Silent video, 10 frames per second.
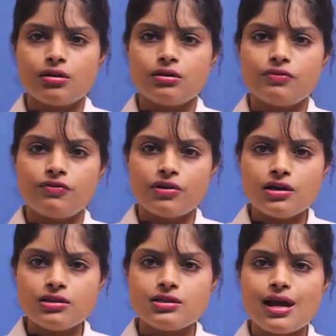The
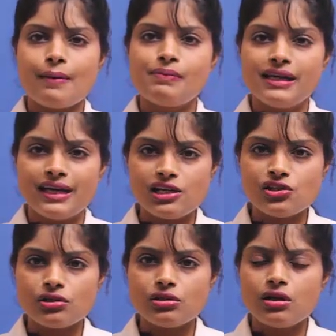first
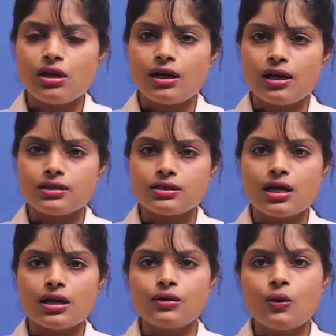application is
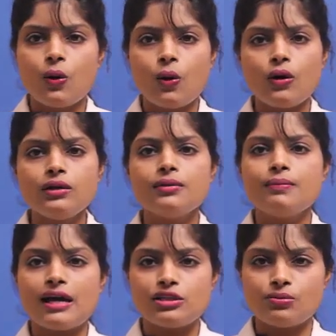done on the
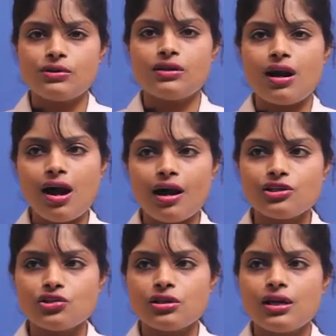mandibular
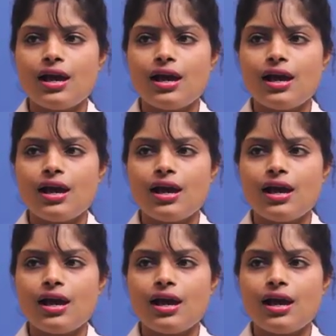arch